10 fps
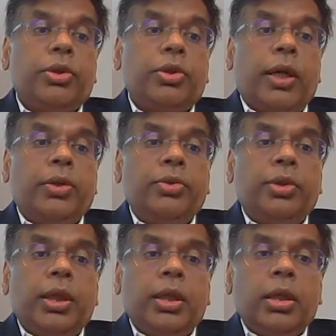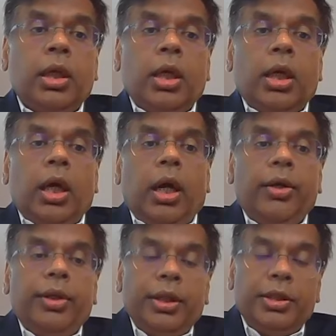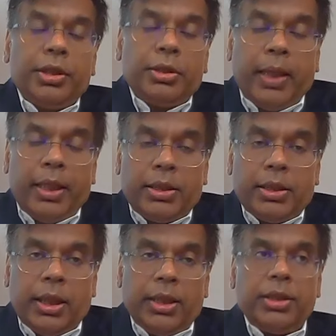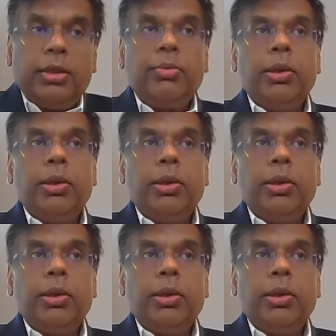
So I do think R&D just by its nature,